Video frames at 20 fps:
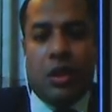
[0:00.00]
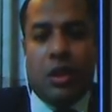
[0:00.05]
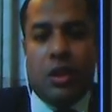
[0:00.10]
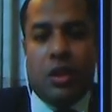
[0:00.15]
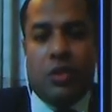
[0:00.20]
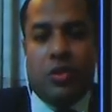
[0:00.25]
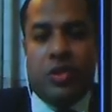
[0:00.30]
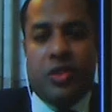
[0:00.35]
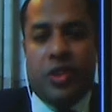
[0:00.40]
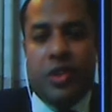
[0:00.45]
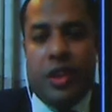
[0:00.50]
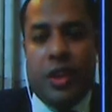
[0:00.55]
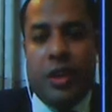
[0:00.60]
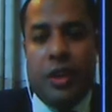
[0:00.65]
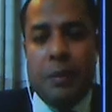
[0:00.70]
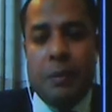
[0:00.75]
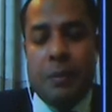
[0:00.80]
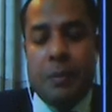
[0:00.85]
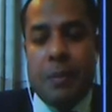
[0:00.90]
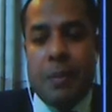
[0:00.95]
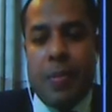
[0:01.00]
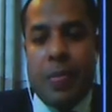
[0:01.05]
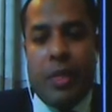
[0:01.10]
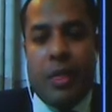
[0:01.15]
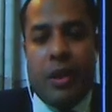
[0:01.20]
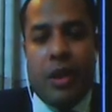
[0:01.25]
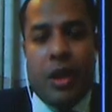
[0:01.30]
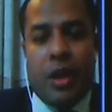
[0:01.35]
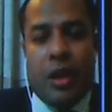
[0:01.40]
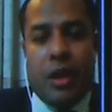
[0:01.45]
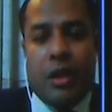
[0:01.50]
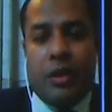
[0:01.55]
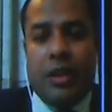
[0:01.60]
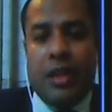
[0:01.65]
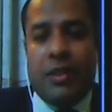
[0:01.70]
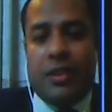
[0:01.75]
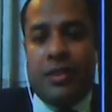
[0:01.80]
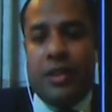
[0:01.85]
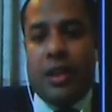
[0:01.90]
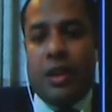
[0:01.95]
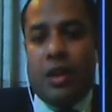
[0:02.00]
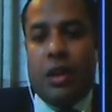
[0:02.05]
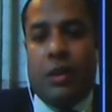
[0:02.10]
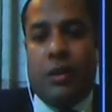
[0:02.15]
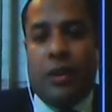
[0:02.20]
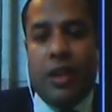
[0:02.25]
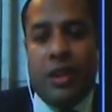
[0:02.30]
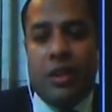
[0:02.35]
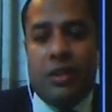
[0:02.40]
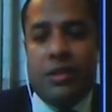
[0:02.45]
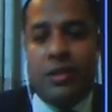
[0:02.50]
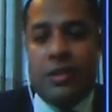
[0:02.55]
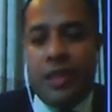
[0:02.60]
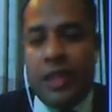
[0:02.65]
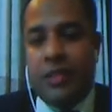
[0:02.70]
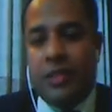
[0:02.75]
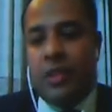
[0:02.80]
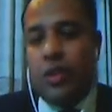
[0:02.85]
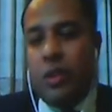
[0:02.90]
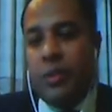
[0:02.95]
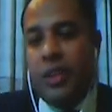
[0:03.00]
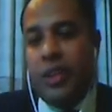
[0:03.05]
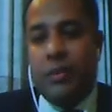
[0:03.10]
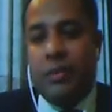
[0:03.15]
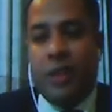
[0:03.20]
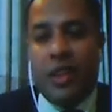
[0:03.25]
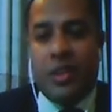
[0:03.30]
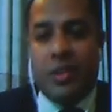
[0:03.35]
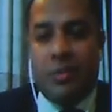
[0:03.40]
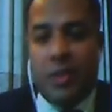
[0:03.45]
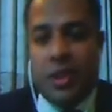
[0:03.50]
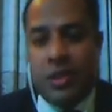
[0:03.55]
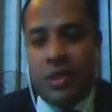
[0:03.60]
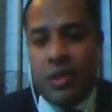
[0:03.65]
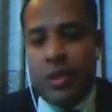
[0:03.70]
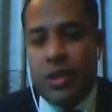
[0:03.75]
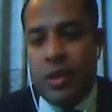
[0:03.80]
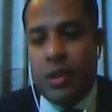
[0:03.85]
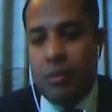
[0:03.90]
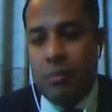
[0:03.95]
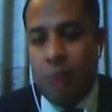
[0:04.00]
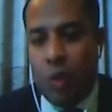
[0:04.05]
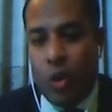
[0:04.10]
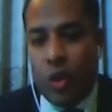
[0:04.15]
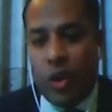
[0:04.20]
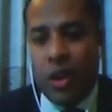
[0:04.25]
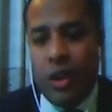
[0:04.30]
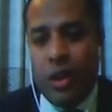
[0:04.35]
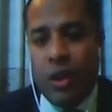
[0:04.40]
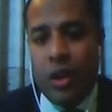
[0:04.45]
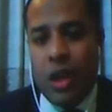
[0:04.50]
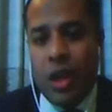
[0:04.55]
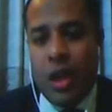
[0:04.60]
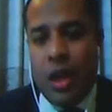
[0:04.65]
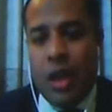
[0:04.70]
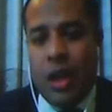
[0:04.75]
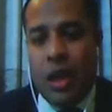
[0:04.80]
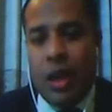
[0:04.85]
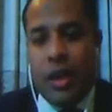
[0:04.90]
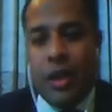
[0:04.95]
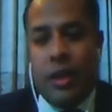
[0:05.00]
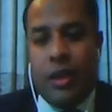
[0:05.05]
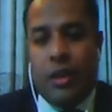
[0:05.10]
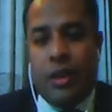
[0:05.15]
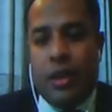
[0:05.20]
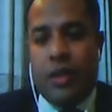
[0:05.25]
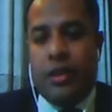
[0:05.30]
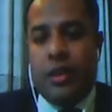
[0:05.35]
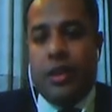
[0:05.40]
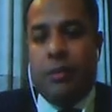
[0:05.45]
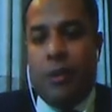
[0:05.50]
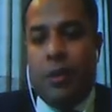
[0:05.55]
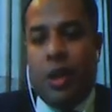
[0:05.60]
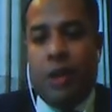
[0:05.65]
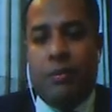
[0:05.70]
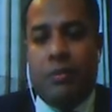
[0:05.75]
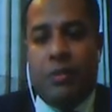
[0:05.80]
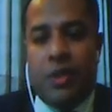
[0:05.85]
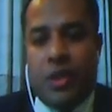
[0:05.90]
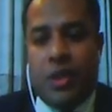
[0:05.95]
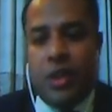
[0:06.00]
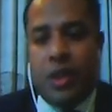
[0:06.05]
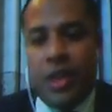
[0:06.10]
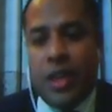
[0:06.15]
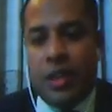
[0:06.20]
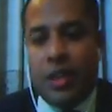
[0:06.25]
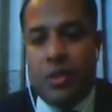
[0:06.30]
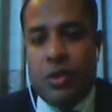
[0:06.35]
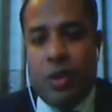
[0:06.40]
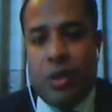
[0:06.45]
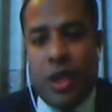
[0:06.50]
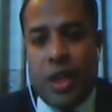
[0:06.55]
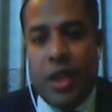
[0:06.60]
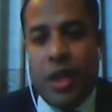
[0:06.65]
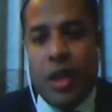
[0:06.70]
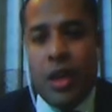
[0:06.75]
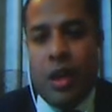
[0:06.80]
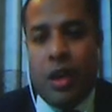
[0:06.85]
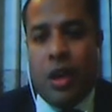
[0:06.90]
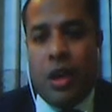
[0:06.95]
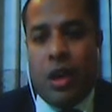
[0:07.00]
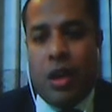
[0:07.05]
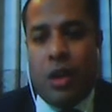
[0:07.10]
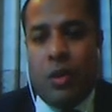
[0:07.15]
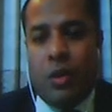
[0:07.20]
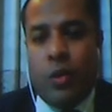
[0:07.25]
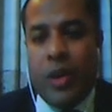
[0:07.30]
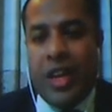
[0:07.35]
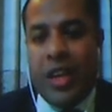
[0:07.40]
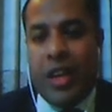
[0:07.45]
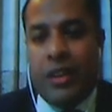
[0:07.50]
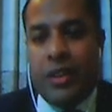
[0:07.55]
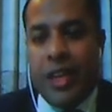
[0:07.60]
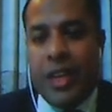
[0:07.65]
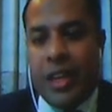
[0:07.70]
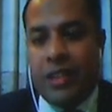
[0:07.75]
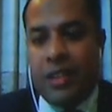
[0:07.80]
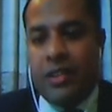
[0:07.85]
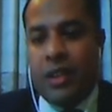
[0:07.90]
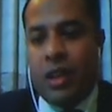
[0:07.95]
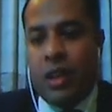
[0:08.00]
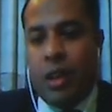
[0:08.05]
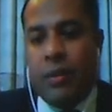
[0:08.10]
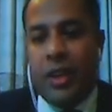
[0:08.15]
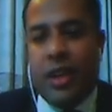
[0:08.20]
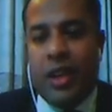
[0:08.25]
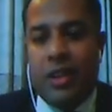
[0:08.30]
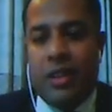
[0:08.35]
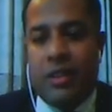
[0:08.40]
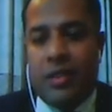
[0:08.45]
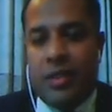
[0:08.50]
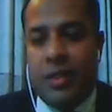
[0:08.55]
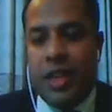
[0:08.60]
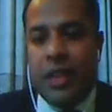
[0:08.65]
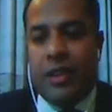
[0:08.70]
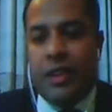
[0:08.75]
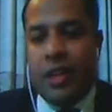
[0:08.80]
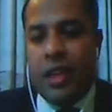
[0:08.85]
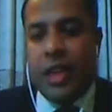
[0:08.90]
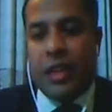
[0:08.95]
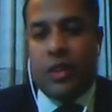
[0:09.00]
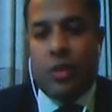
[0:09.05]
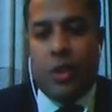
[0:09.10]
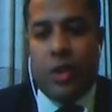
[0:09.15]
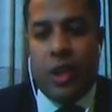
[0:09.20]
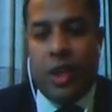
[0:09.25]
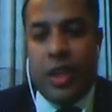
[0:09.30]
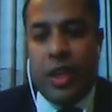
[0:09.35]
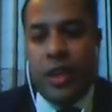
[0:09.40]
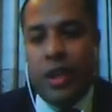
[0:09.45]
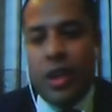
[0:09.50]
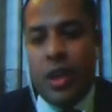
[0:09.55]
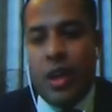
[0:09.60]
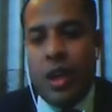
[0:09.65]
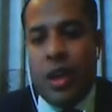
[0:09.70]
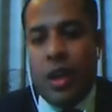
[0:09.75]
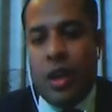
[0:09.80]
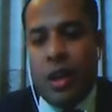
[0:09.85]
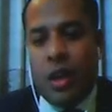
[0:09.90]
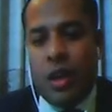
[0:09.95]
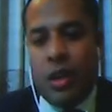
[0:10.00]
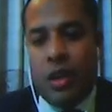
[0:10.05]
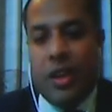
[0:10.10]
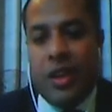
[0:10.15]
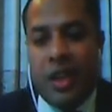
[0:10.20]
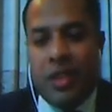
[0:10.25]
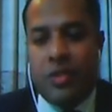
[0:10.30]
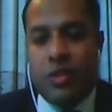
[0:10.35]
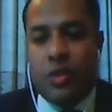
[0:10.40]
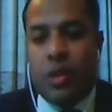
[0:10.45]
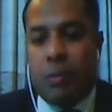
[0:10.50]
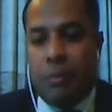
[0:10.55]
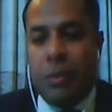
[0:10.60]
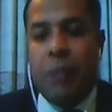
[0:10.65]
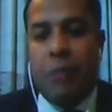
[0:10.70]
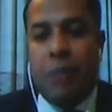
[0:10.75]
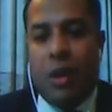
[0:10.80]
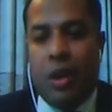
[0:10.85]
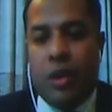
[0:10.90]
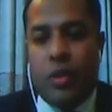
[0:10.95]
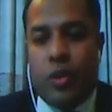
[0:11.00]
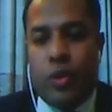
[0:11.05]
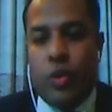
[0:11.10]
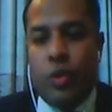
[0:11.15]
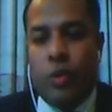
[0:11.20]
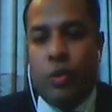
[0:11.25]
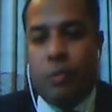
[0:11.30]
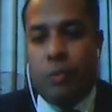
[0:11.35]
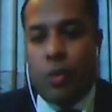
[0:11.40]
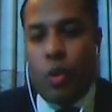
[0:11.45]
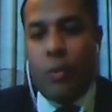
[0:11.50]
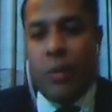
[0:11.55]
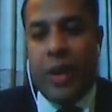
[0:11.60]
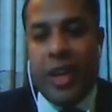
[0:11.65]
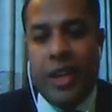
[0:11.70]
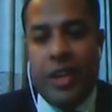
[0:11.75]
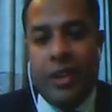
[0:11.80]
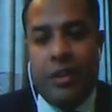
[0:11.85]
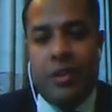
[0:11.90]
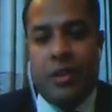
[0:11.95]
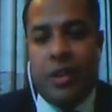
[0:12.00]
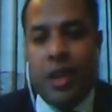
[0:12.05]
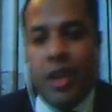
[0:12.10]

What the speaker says: you see, that's the governance, that's the community management model I developed actually, where there is a governance that actually leads to the people to provide